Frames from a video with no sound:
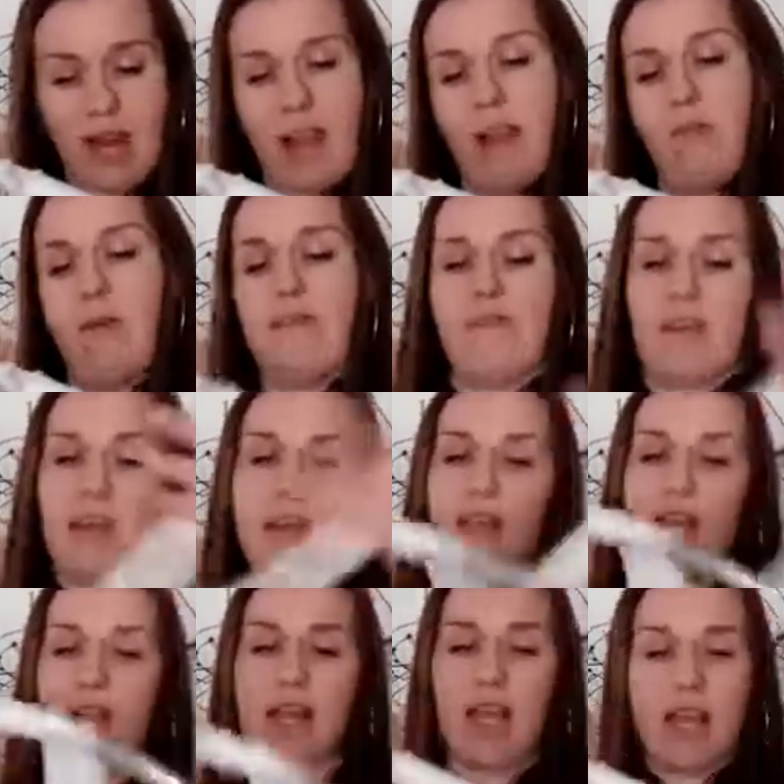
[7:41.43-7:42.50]
However,
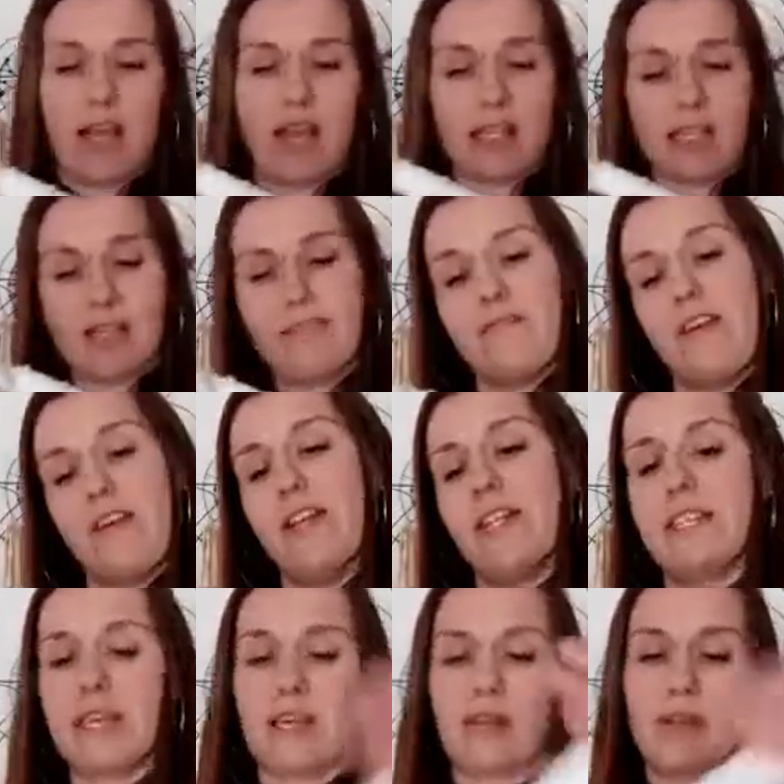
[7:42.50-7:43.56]
as I find
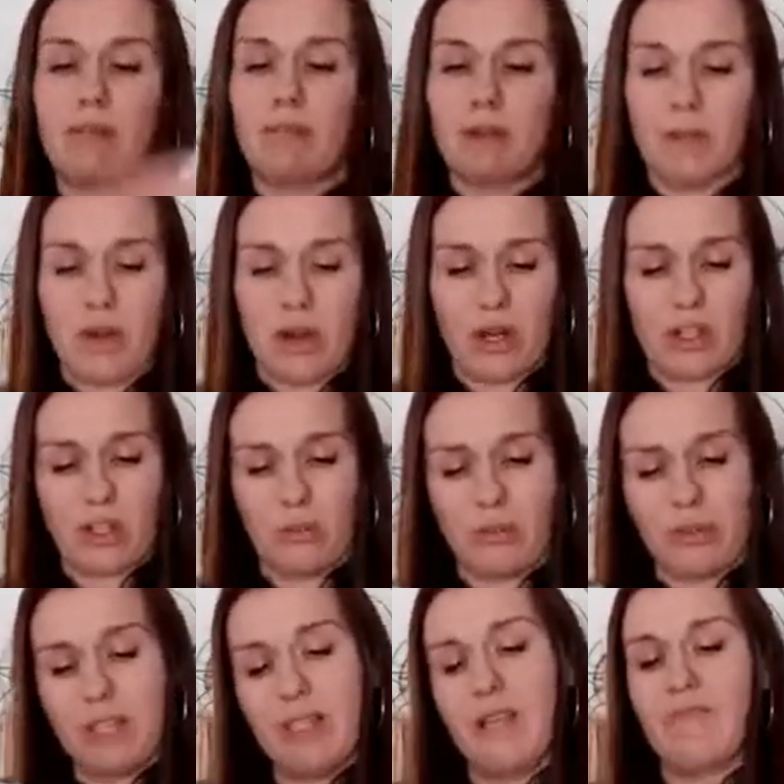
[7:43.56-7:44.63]
out in my
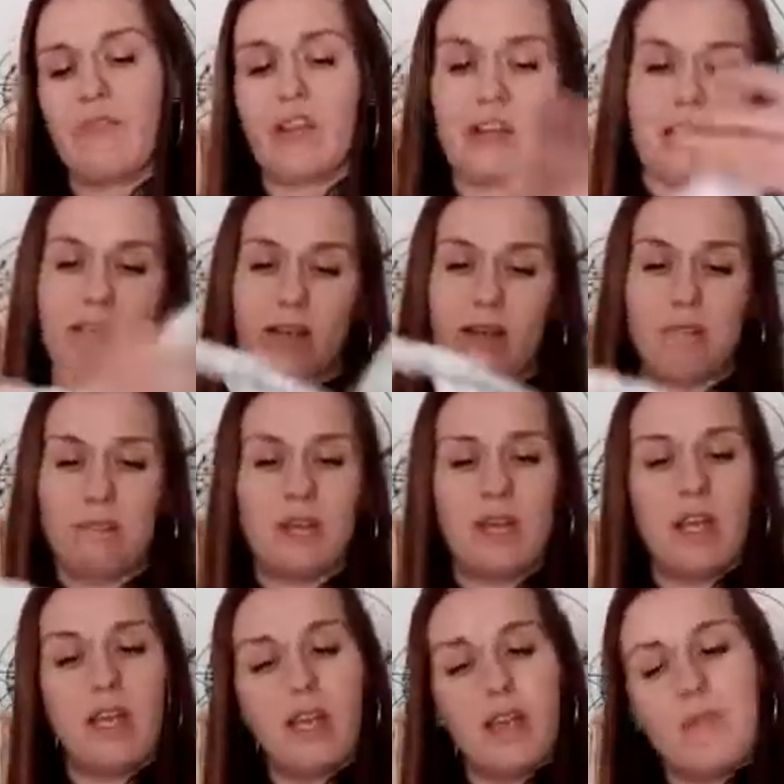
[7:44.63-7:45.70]
workshops as I'm running them,
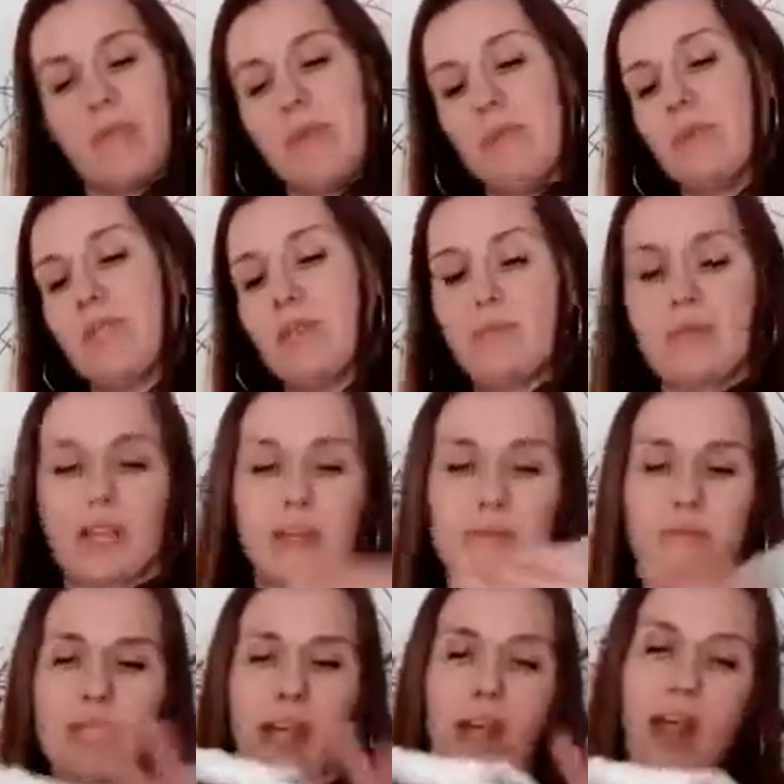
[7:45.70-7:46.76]
people
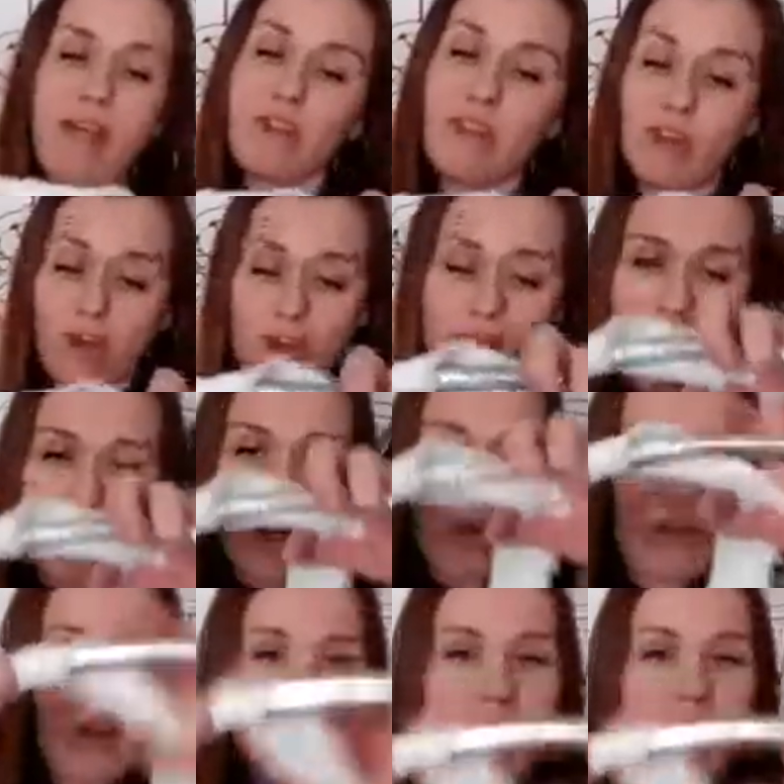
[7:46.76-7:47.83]
sometimes haven't got their own
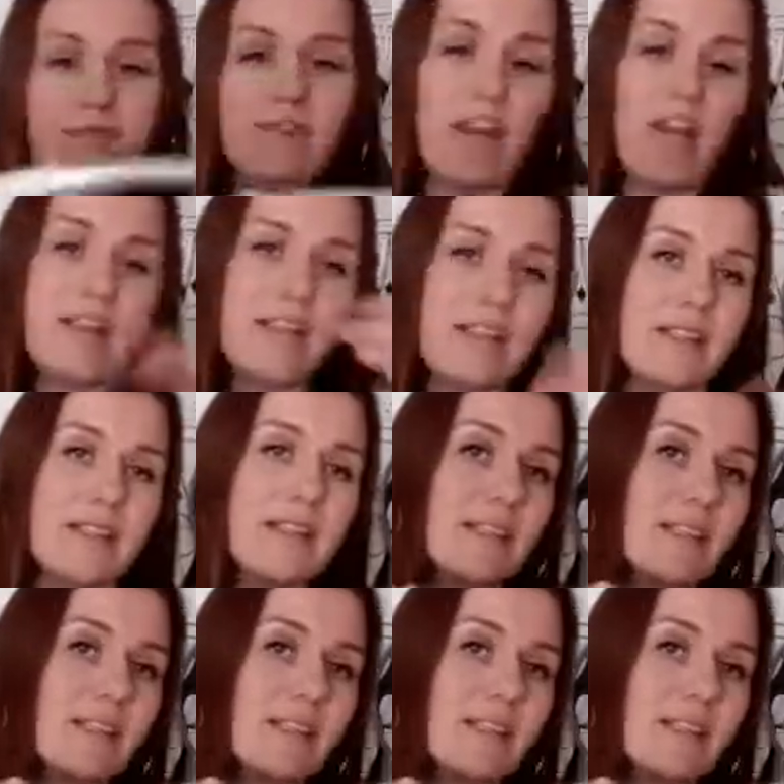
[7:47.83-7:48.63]
creative license.